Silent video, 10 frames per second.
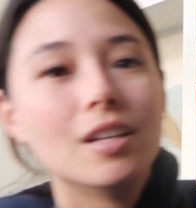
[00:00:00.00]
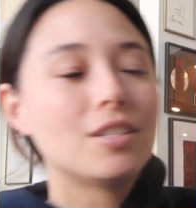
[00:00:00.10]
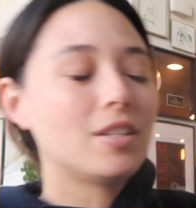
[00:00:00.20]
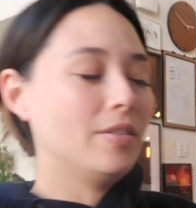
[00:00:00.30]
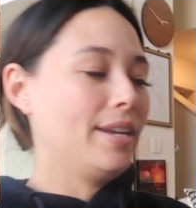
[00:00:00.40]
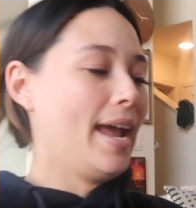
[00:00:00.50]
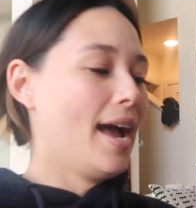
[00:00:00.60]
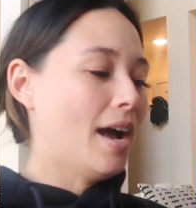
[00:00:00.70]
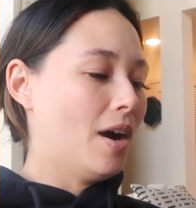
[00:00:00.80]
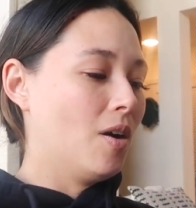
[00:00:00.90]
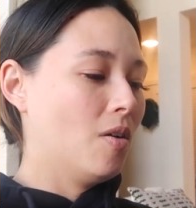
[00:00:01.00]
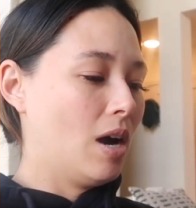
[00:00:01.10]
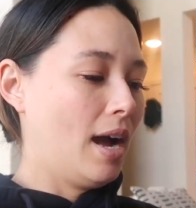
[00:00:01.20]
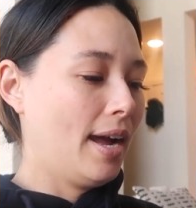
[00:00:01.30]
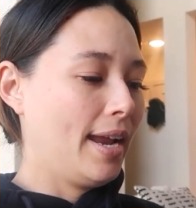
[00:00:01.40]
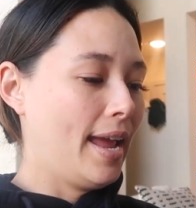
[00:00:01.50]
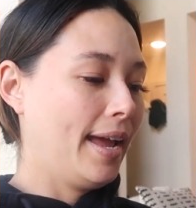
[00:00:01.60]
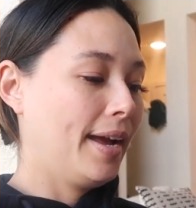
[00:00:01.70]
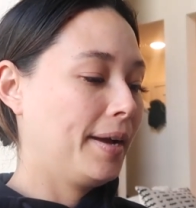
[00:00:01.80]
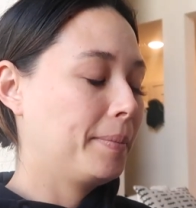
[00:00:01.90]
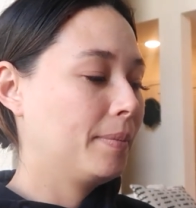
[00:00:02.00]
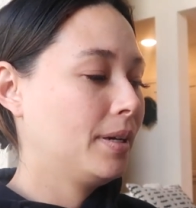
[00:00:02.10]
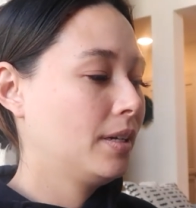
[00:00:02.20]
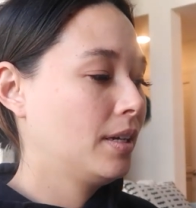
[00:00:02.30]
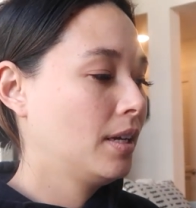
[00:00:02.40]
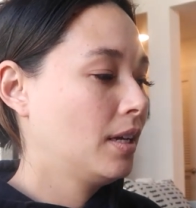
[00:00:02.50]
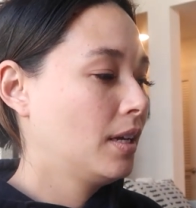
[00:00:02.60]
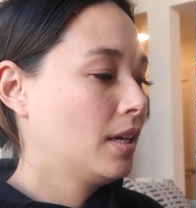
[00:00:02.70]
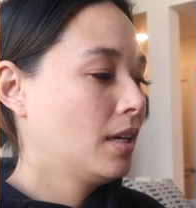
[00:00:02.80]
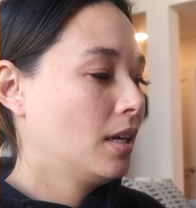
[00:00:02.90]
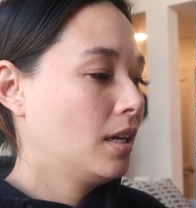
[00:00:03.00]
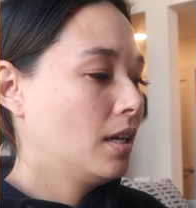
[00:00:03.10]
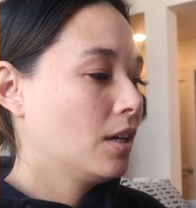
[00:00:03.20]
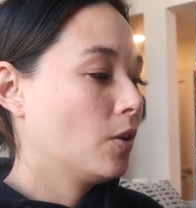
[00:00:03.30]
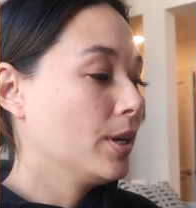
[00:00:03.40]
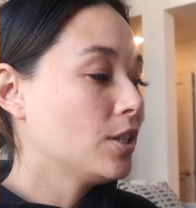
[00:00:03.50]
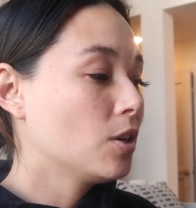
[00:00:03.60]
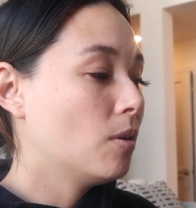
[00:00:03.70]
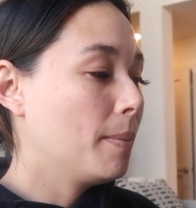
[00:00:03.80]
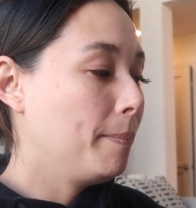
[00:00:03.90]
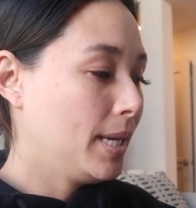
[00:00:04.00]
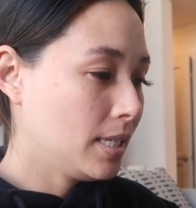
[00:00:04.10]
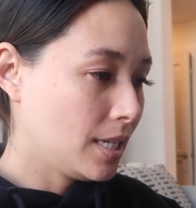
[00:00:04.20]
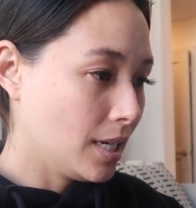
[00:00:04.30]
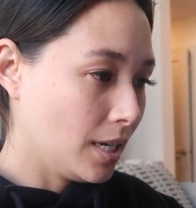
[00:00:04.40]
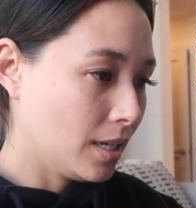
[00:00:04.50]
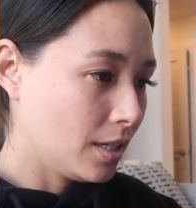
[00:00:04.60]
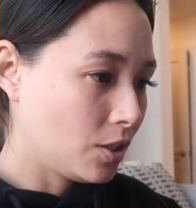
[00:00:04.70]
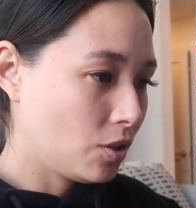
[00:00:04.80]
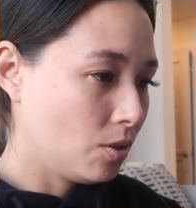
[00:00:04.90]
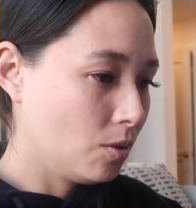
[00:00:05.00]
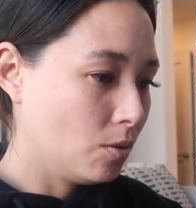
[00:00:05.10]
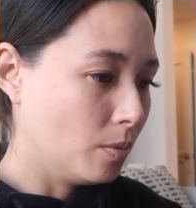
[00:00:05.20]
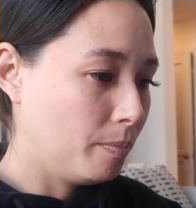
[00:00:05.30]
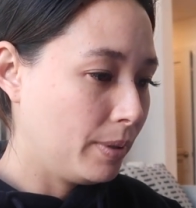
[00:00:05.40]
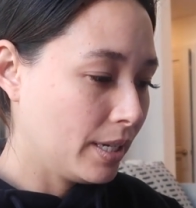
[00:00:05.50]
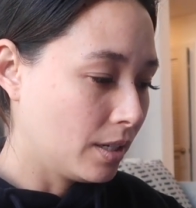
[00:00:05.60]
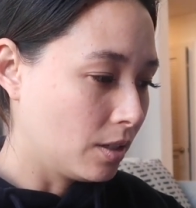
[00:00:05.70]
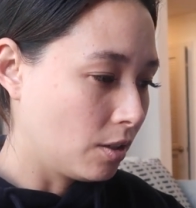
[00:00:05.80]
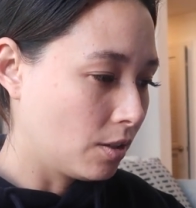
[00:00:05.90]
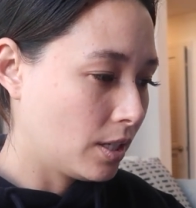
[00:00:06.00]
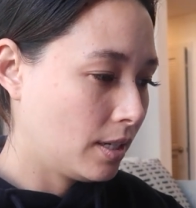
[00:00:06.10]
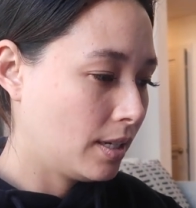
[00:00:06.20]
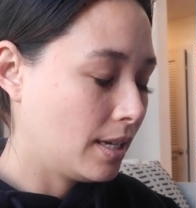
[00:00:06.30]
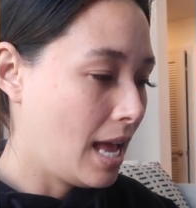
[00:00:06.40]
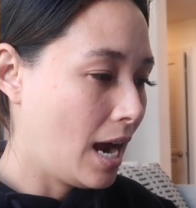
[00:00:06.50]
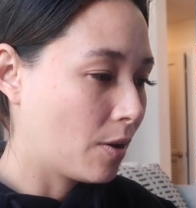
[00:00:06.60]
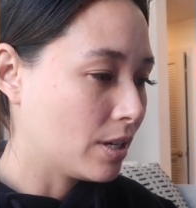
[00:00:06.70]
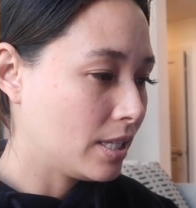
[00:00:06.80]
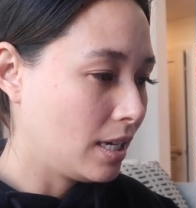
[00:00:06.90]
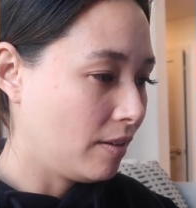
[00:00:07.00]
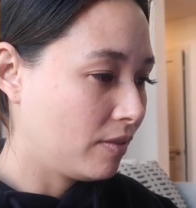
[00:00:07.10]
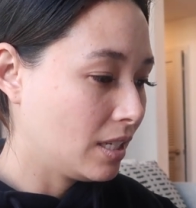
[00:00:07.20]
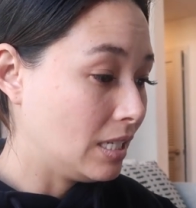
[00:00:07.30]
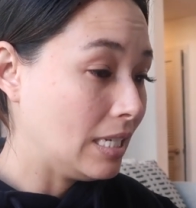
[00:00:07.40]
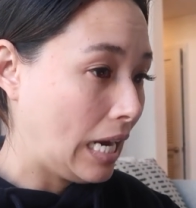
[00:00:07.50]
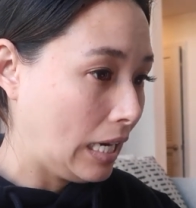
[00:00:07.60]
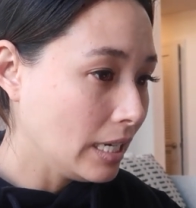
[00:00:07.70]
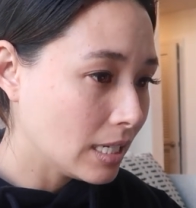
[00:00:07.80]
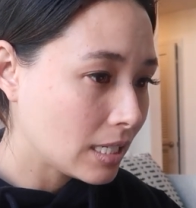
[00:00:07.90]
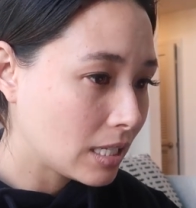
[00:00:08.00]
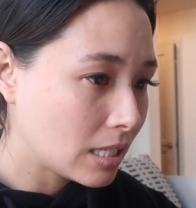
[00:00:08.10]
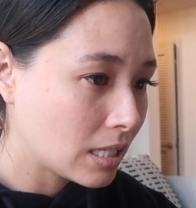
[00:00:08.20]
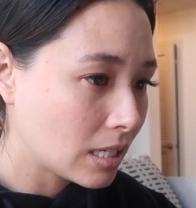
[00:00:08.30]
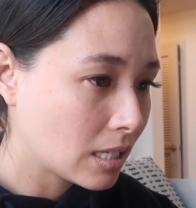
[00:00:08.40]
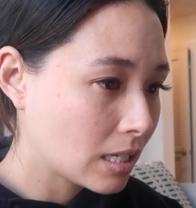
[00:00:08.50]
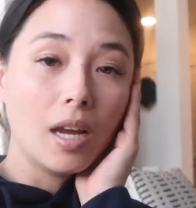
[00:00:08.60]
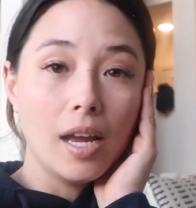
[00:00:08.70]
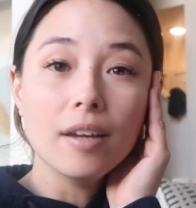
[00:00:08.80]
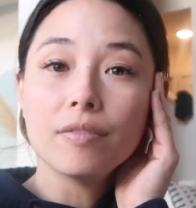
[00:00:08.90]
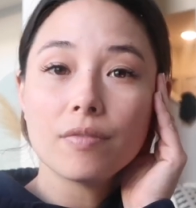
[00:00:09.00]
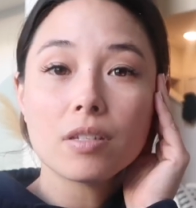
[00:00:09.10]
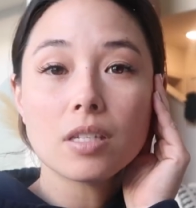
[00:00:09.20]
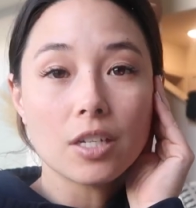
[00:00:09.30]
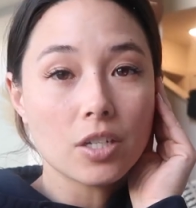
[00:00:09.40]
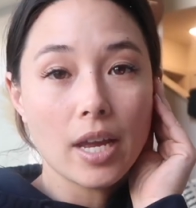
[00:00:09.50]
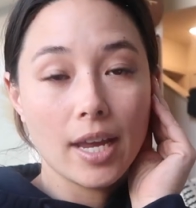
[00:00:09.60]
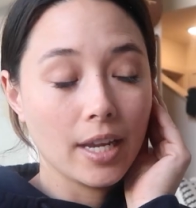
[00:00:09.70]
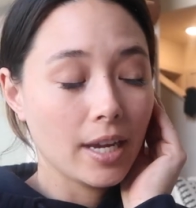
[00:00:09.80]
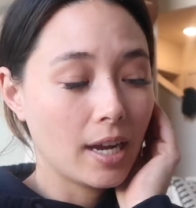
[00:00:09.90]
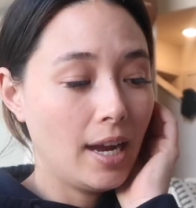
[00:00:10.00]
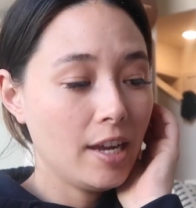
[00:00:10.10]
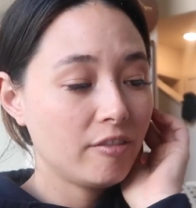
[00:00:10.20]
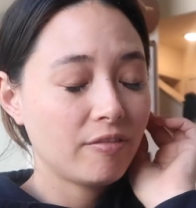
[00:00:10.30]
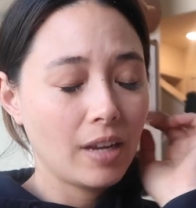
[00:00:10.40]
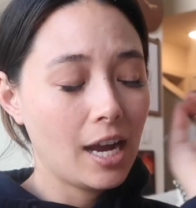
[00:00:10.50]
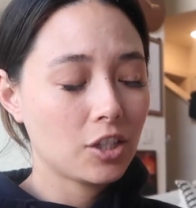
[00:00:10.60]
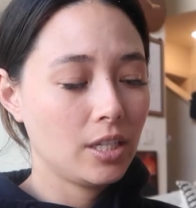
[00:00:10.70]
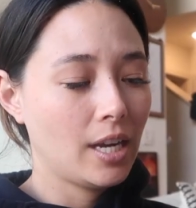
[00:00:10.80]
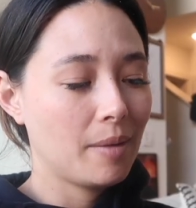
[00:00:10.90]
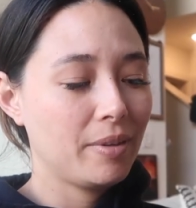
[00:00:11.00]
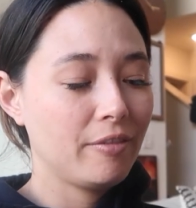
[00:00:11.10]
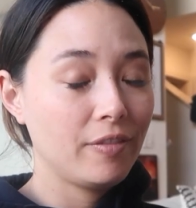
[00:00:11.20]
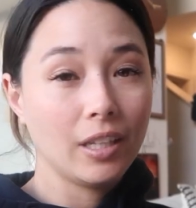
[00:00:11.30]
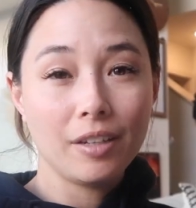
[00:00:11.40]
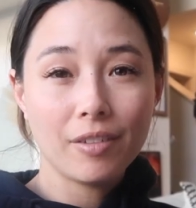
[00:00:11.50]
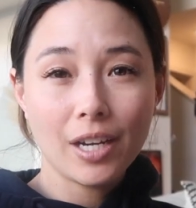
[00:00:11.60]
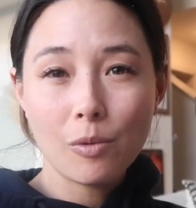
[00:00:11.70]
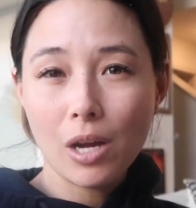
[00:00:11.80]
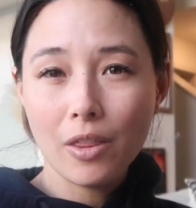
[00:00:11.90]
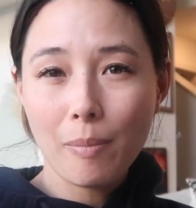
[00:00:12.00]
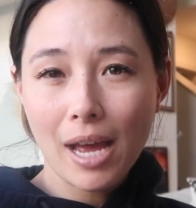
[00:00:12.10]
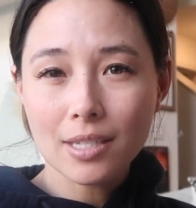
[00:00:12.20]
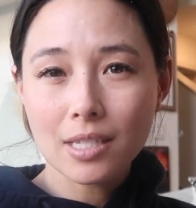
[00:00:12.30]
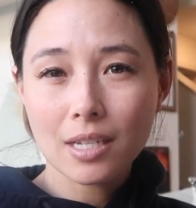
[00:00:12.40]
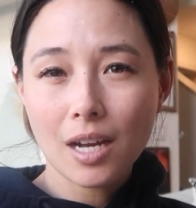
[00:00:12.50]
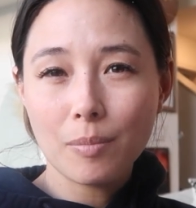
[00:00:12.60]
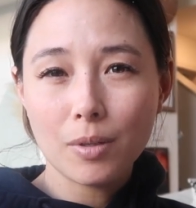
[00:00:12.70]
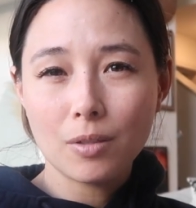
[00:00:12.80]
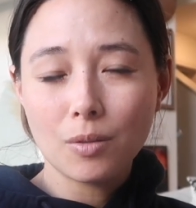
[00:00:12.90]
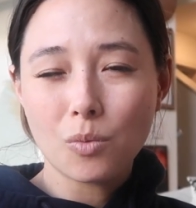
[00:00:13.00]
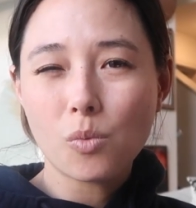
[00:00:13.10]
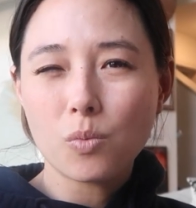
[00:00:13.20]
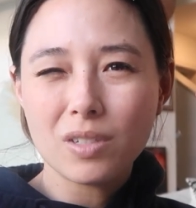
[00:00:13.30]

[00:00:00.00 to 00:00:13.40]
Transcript: So now I am going to go on Minted to build our save the dates. I have such a headache. I have actually not been feeling very well the past couple